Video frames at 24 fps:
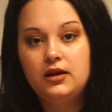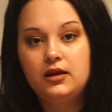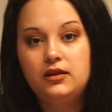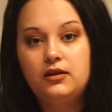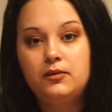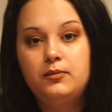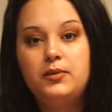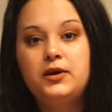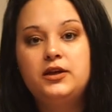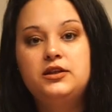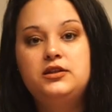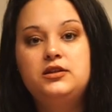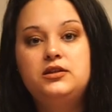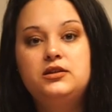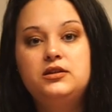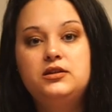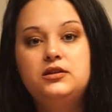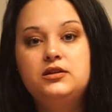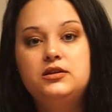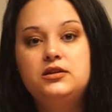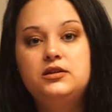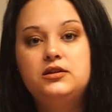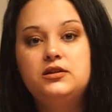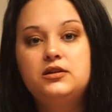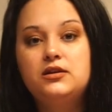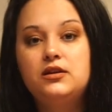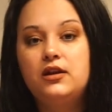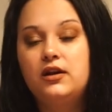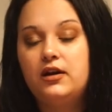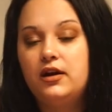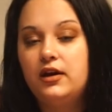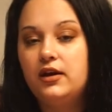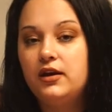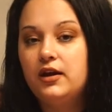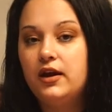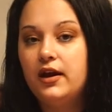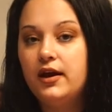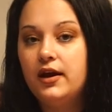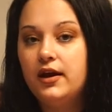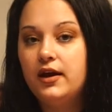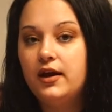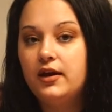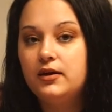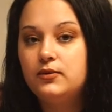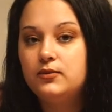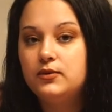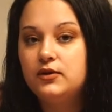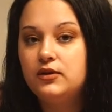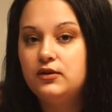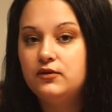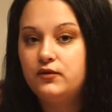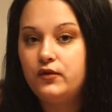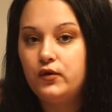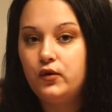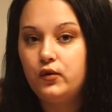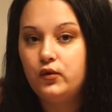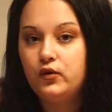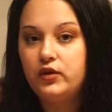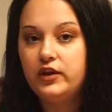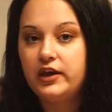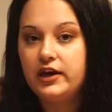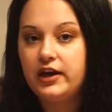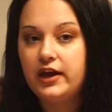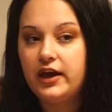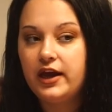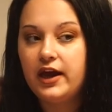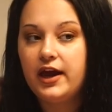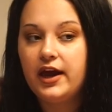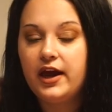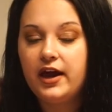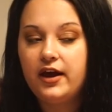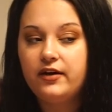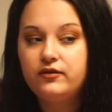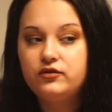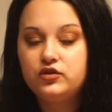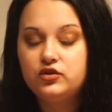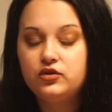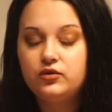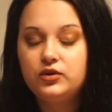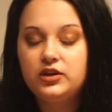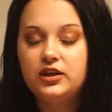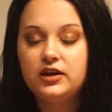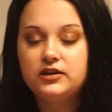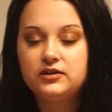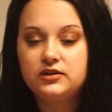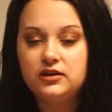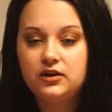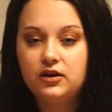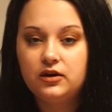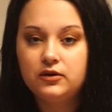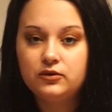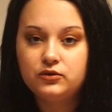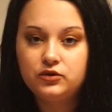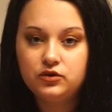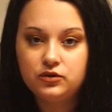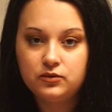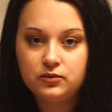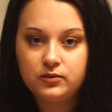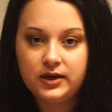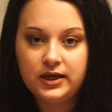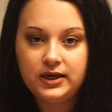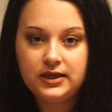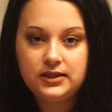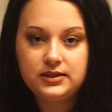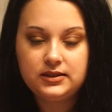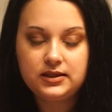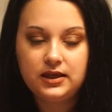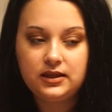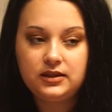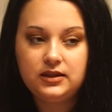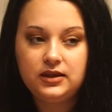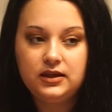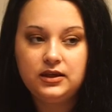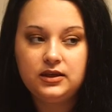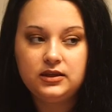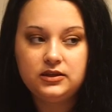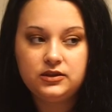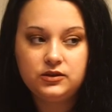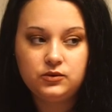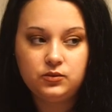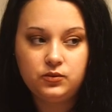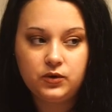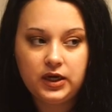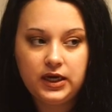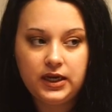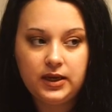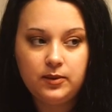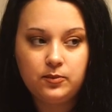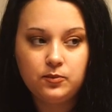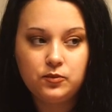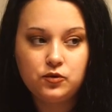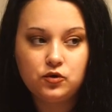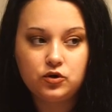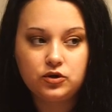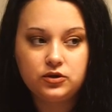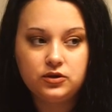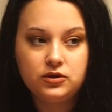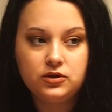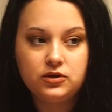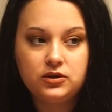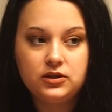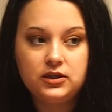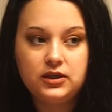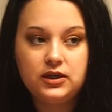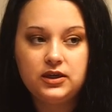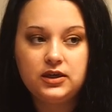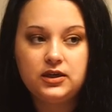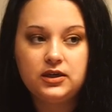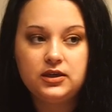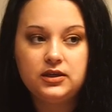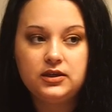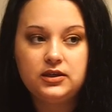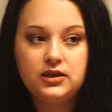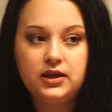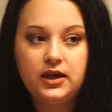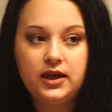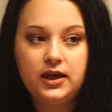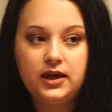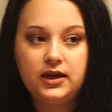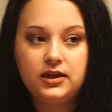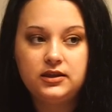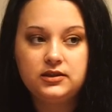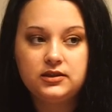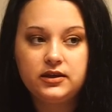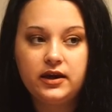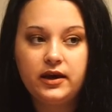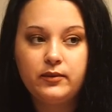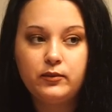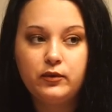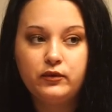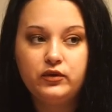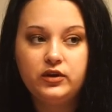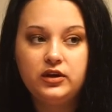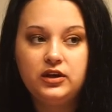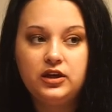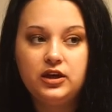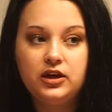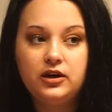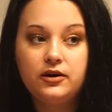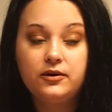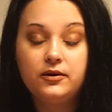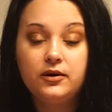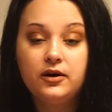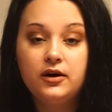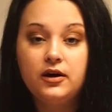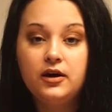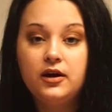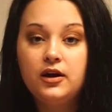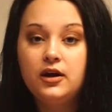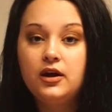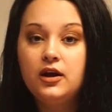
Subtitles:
the best that I can with the food that I have so it doesn't go to waste. I think it's really important in a time of the year,